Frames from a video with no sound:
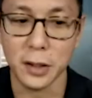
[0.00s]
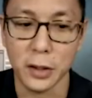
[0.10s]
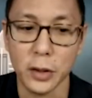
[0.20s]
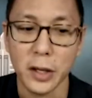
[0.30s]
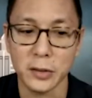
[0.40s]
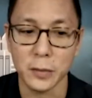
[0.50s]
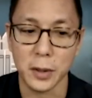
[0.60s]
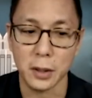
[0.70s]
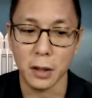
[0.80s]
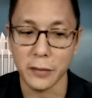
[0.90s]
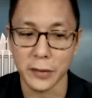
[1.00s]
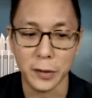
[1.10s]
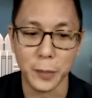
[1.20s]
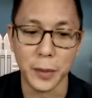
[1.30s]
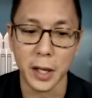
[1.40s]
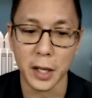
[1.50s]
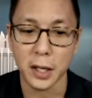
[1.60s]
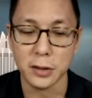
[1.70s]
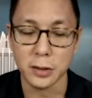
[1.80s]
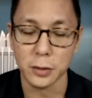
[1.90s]
You guys have been obviously
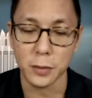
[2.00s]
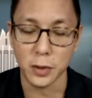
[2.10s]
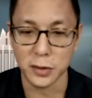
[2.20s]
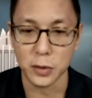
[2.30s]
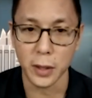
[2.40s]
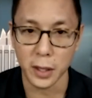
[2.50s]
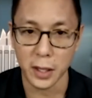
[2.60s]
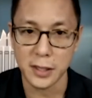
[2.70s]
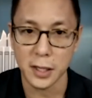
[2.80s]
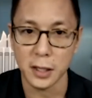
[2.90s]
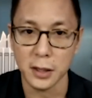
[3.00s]
planning to move to 2019.